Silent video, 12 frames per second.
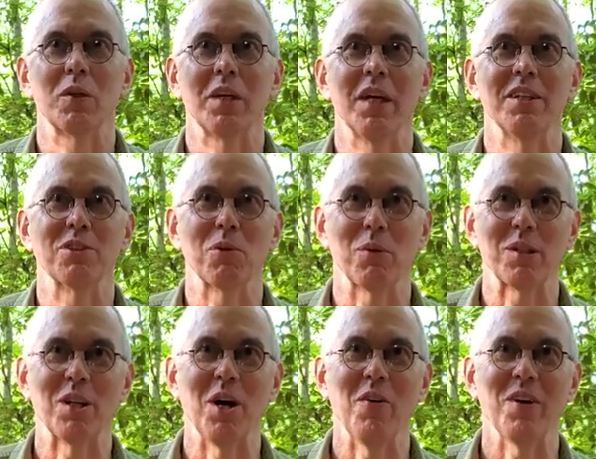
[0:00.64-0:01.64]
Okay, so we're
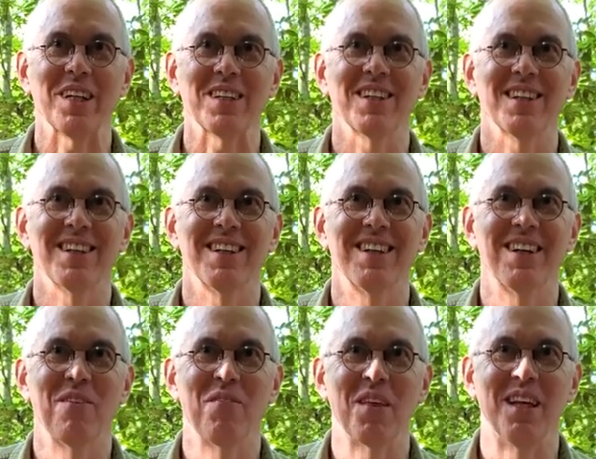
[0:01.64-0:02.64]
going.
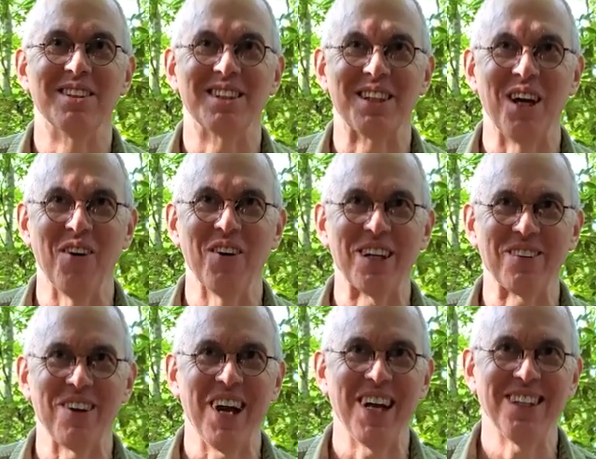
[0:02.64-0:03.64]
It's going,
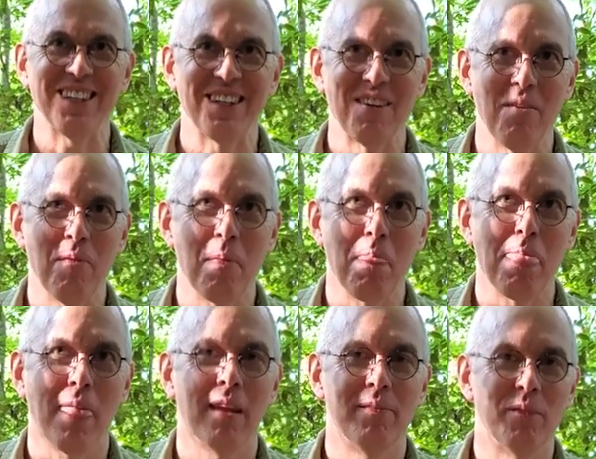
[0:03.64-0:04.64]
right?
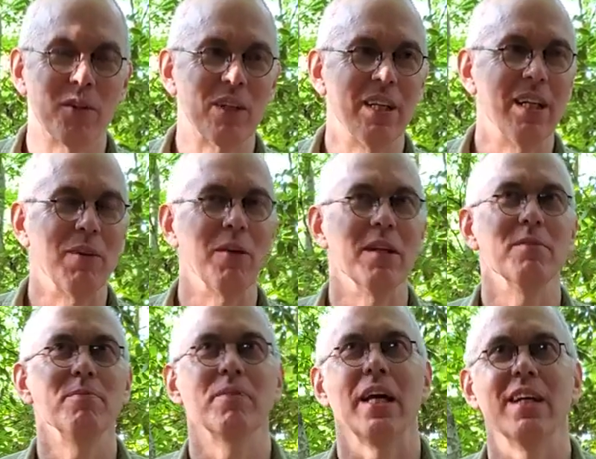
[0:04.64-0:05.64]
Okay, well,
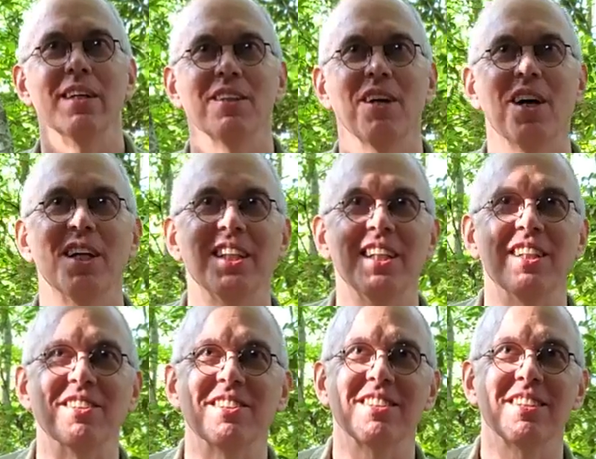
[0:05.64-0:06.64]
hail
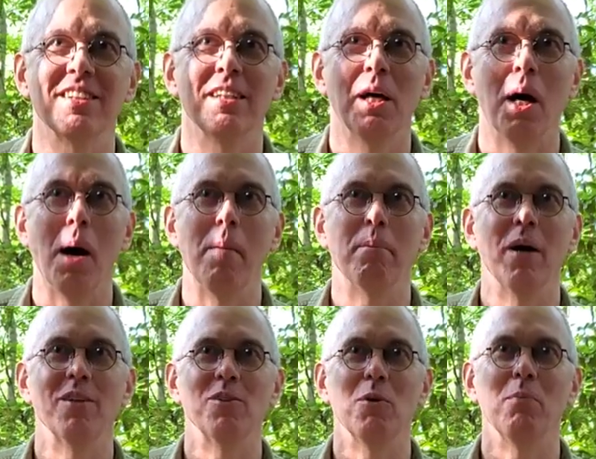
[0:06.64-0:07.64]
audience. I'm
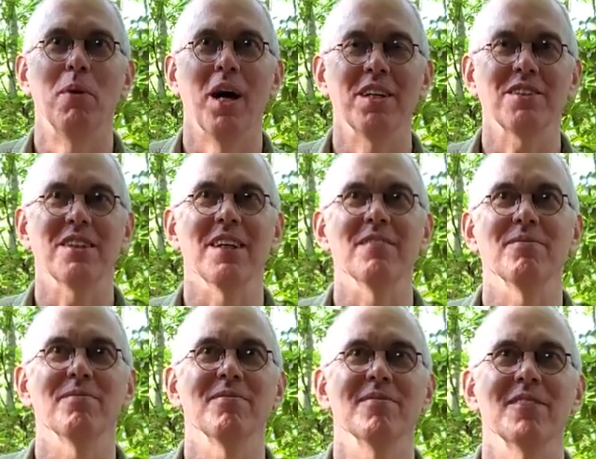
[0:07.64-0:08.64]
Pannobhasa,
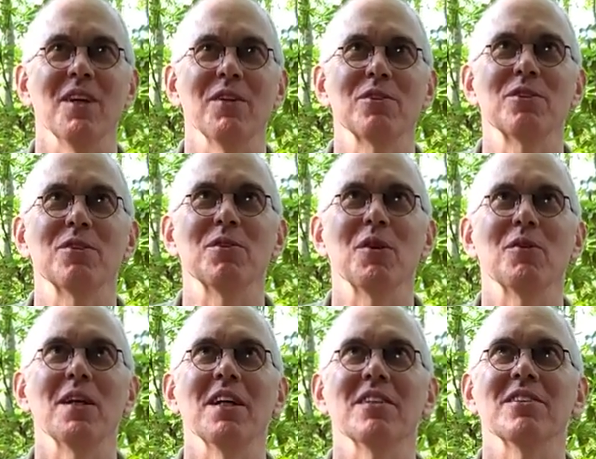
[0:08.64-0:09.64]
also
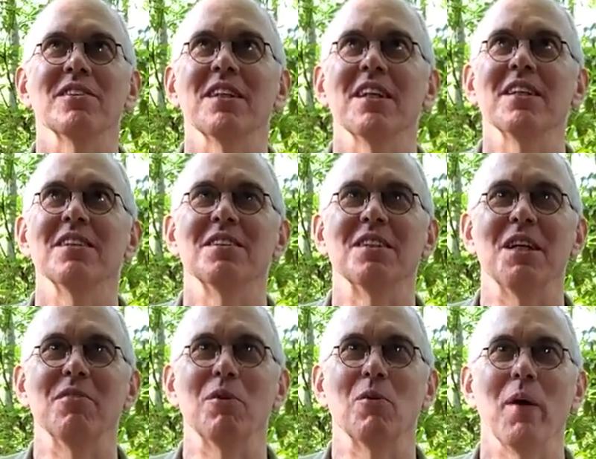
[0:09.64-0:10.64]
known as
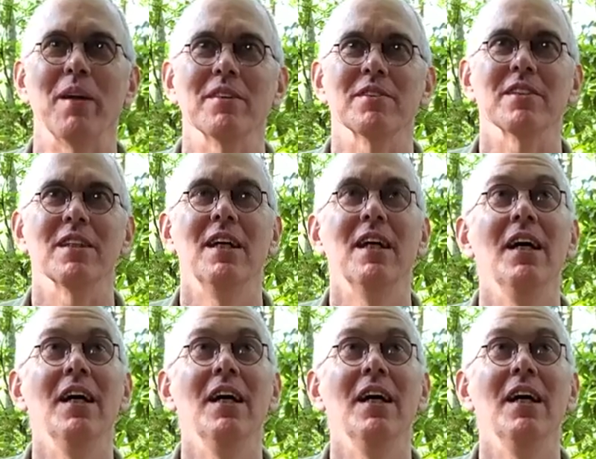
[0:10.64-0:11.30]
David Reynolds.